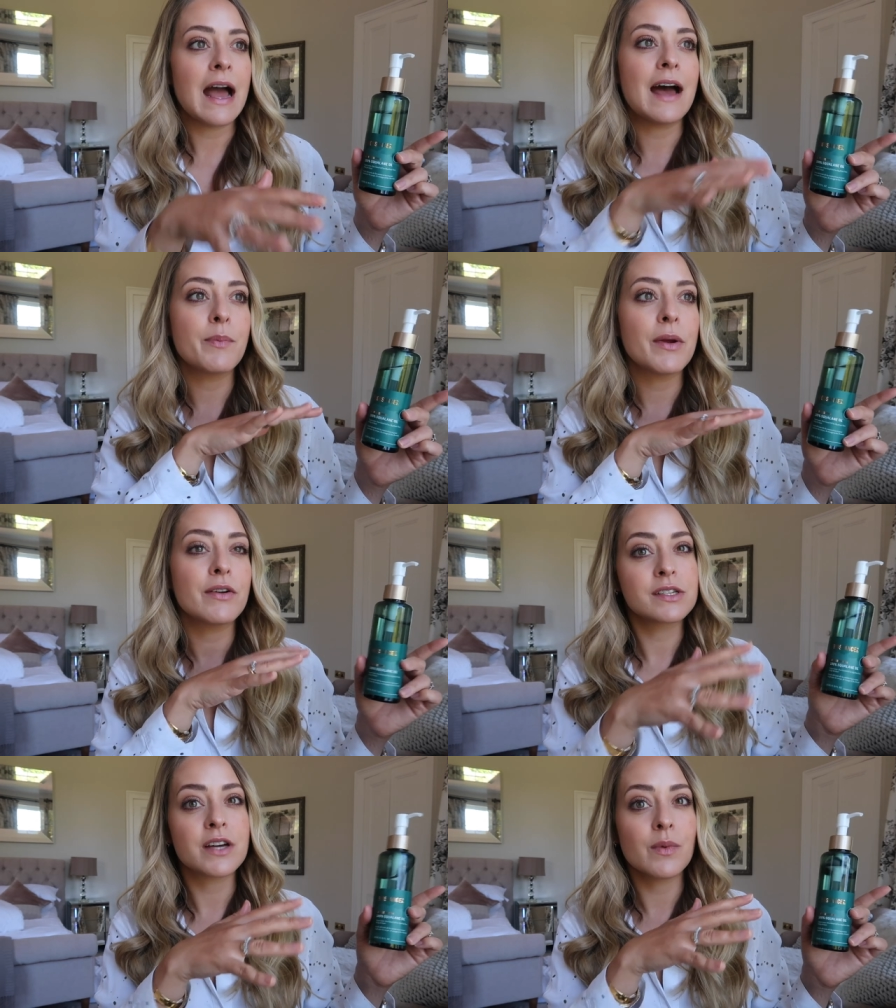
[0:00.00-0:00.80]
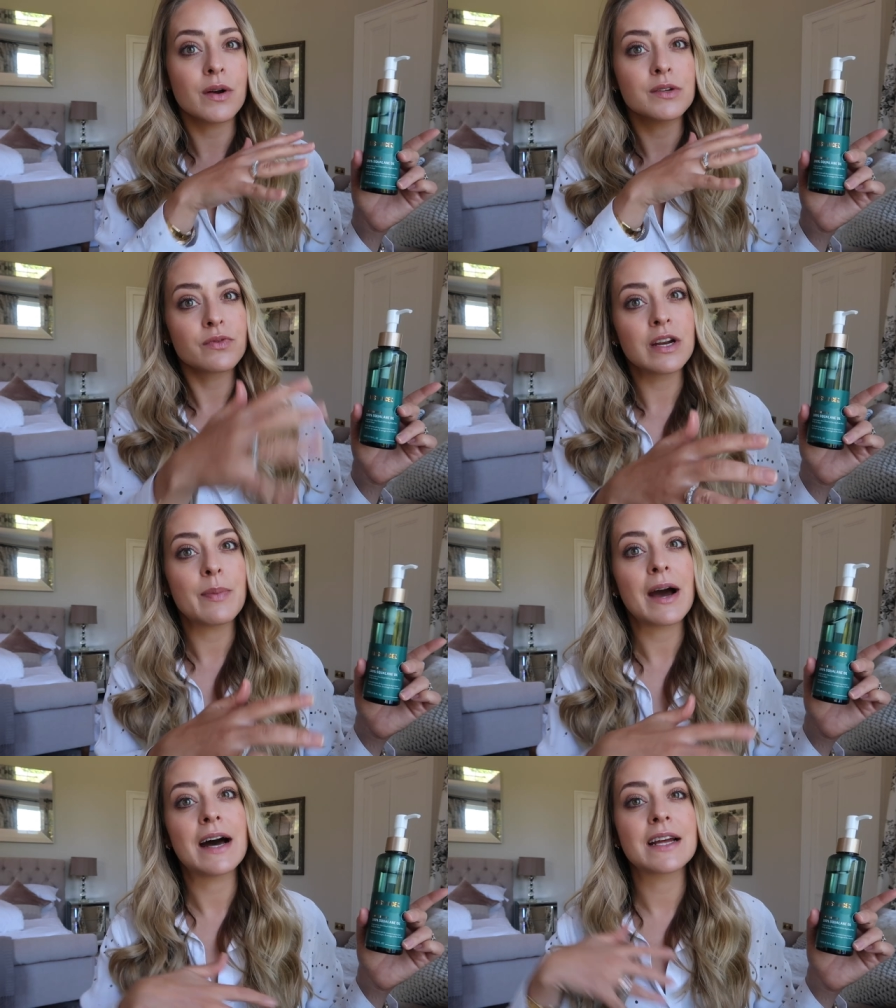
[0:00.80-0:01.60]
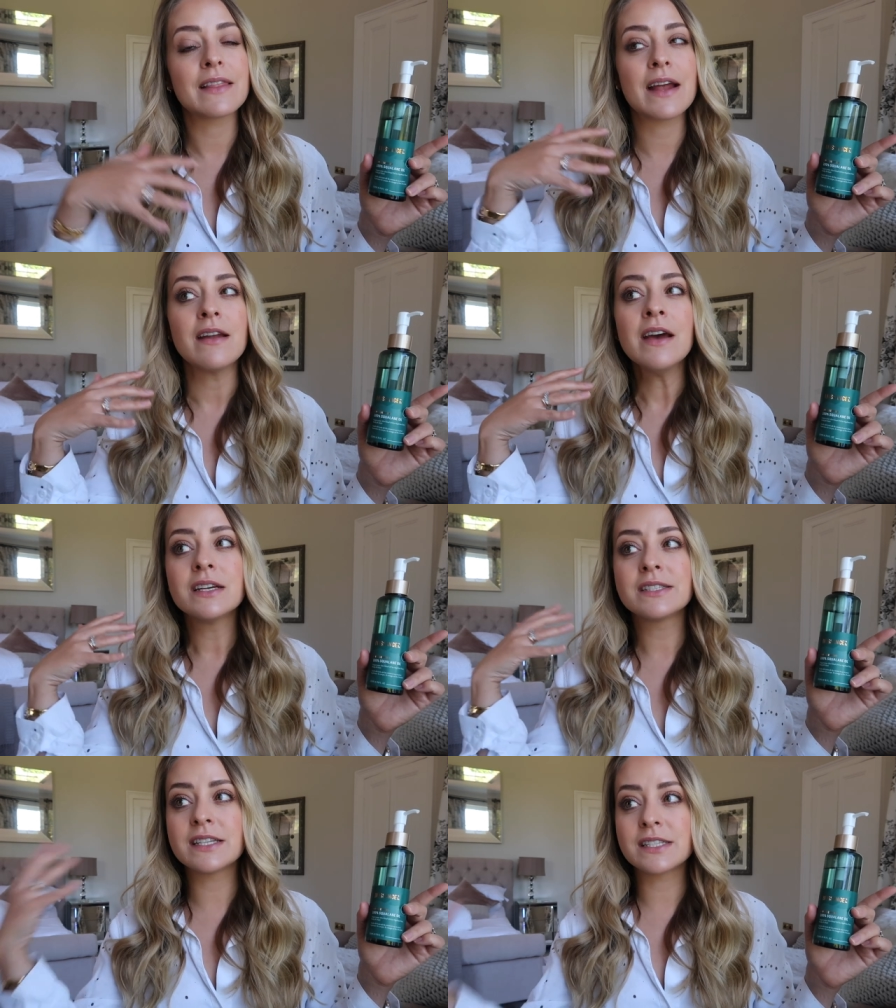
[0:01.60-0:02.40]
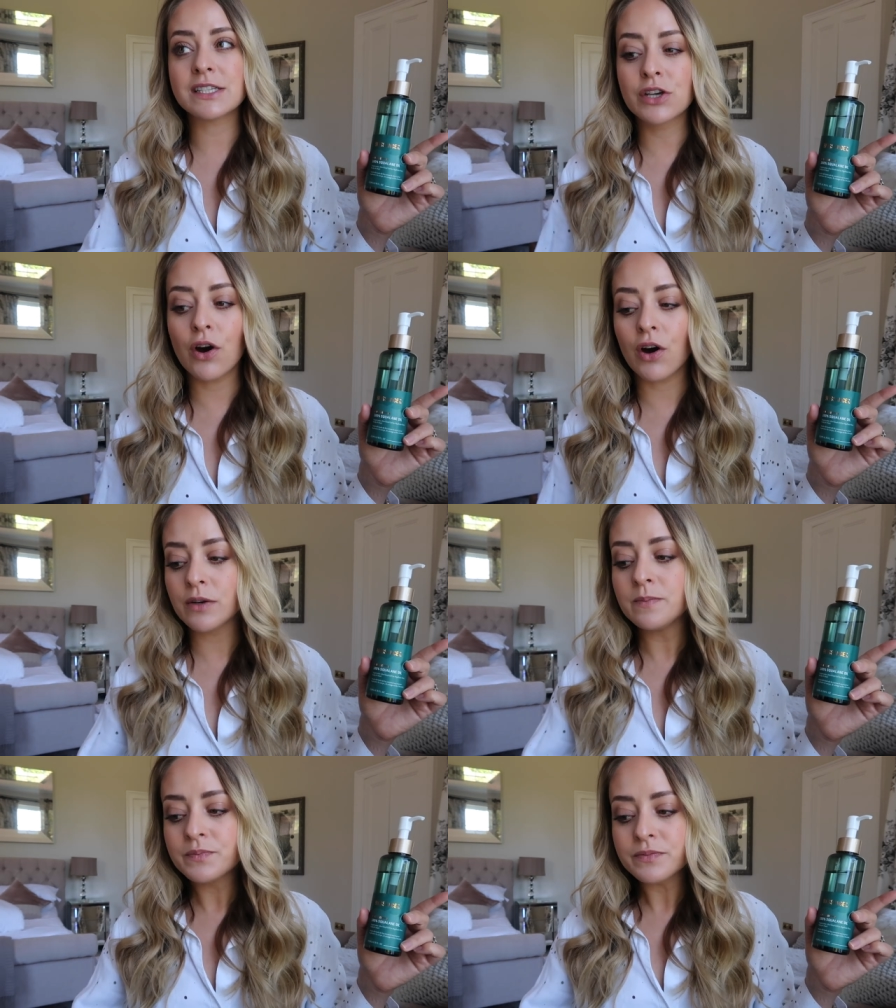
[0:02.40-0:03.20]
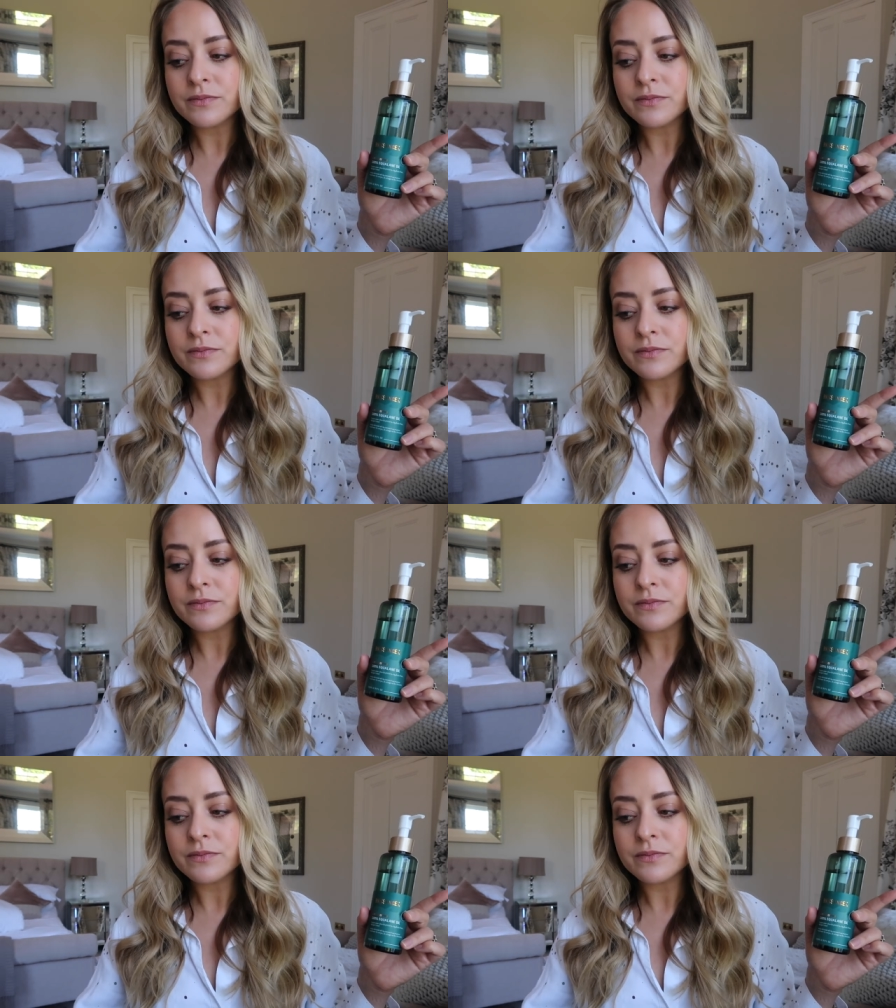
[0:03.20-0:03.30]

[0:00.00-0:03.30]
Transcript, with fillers: I had a period of time where it was really bad, and then since it's gone,